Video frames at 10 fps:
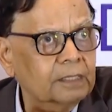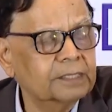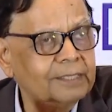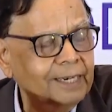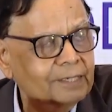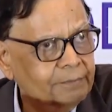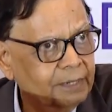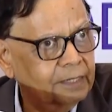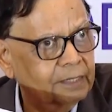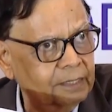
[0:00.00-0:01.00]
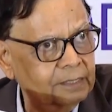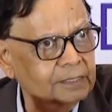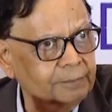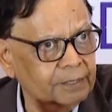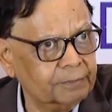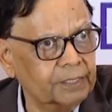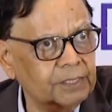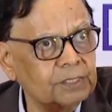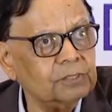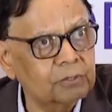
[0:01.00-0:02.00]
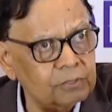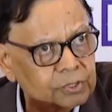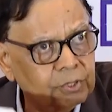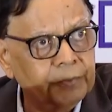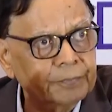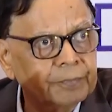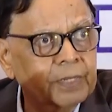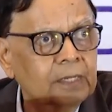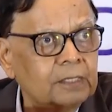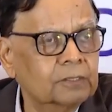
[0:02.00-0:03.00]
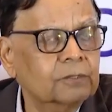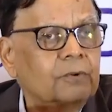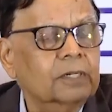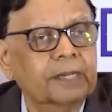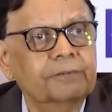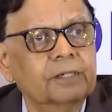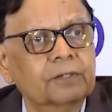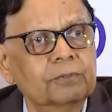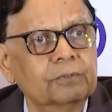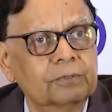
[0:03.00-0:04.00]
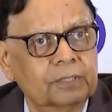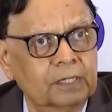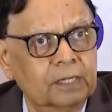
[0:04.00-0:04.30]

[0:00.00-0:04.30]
states made some recommendations also. So what I will do